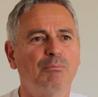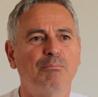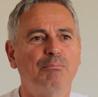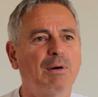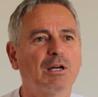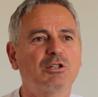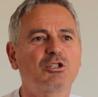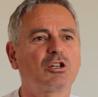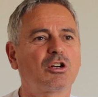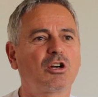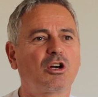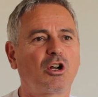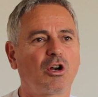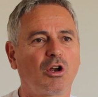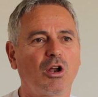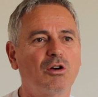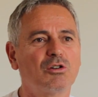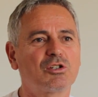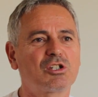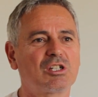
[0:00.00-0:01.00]
much
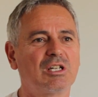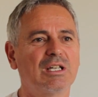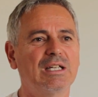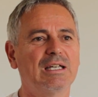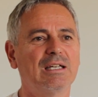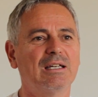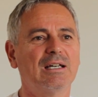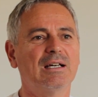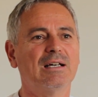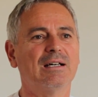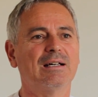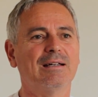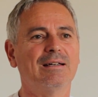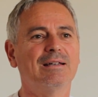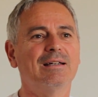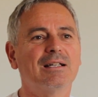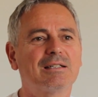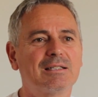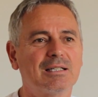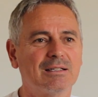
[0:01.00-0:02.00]
closely
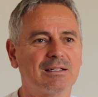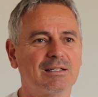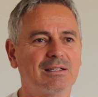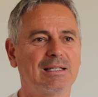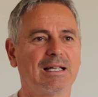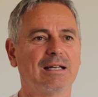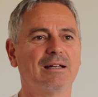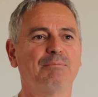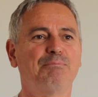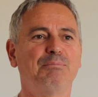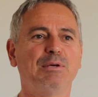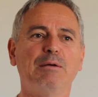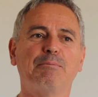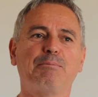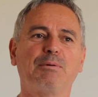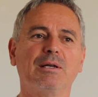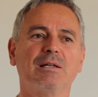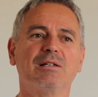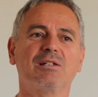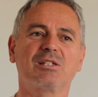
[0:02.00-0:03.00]
knitted than
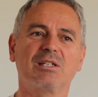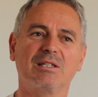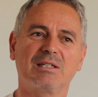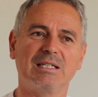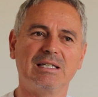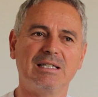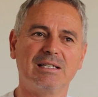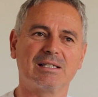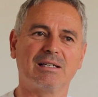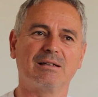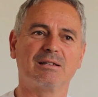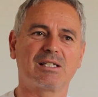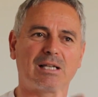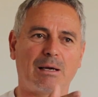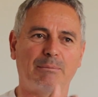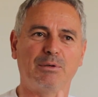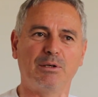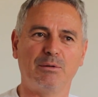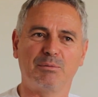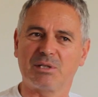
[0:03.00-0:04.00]
people in cities and
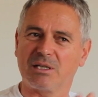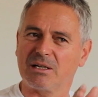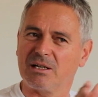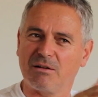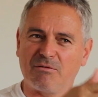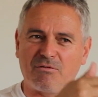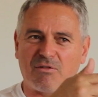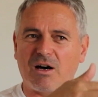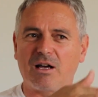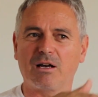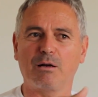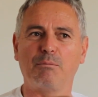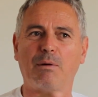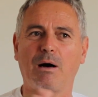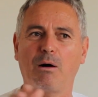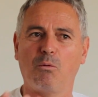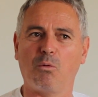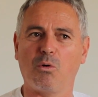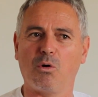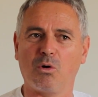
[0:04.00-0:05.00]
suburbs that are divided
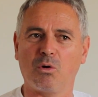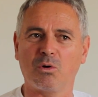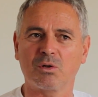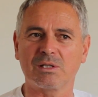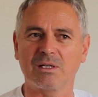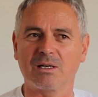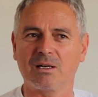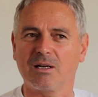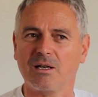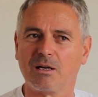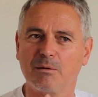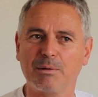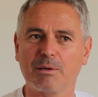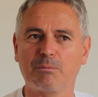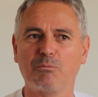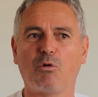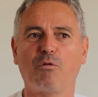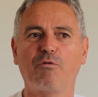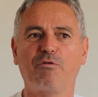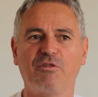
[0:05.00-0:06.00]
by walls and a little
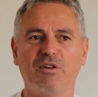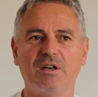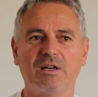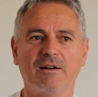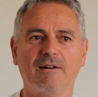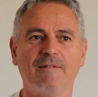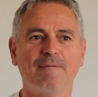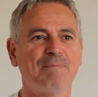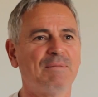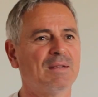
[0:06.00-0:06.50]
bit more fear.